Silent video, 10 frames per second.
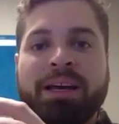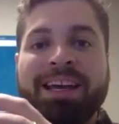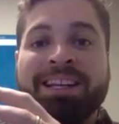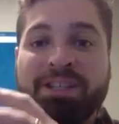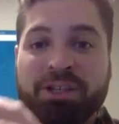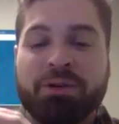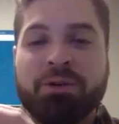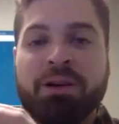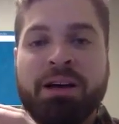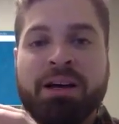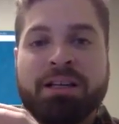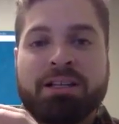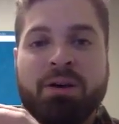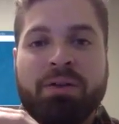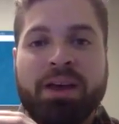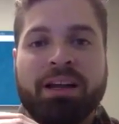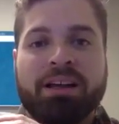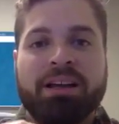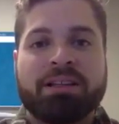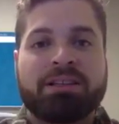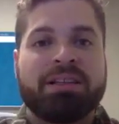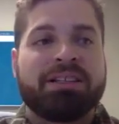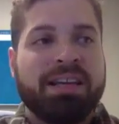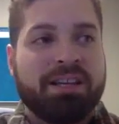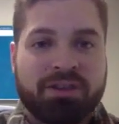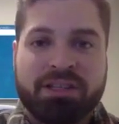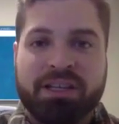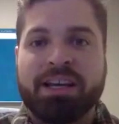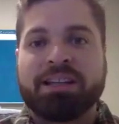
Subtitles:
into so that it's interesting,